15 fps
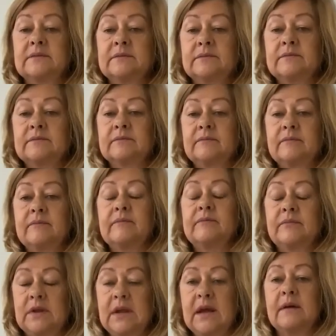that sort
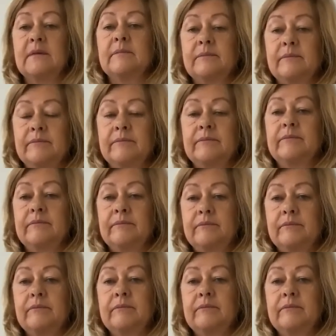of concept and